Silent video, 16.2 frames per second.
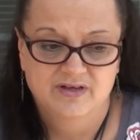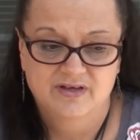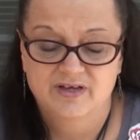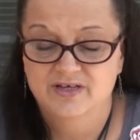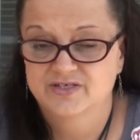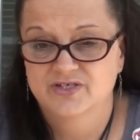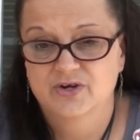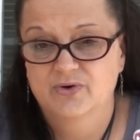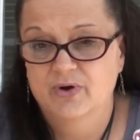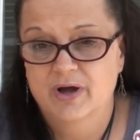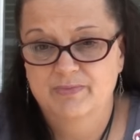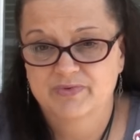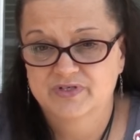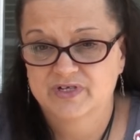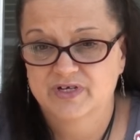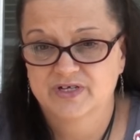He has no
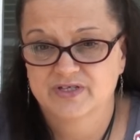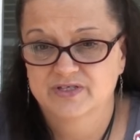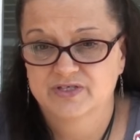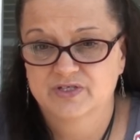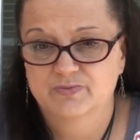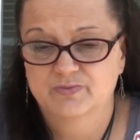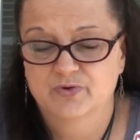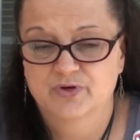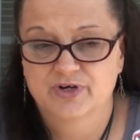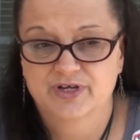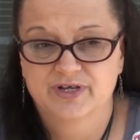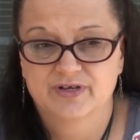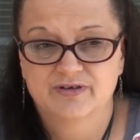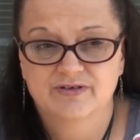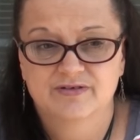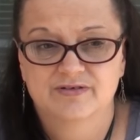appetite this
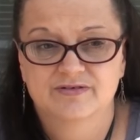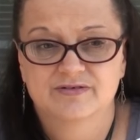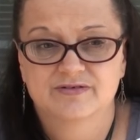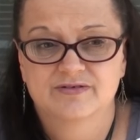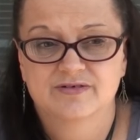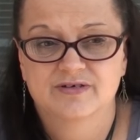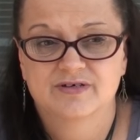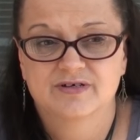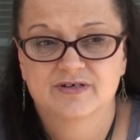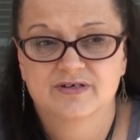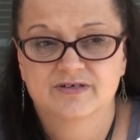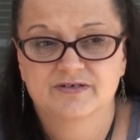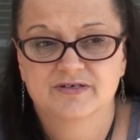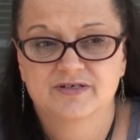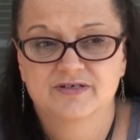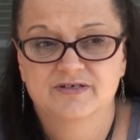morning.
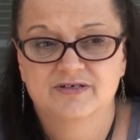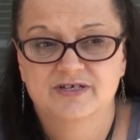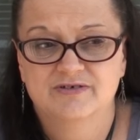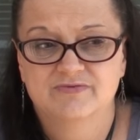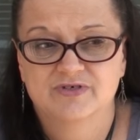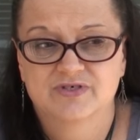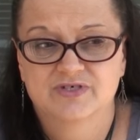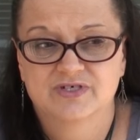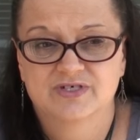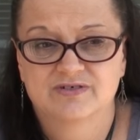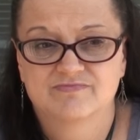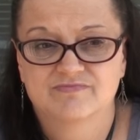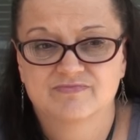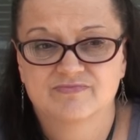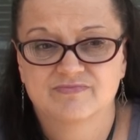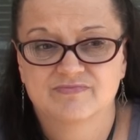He was in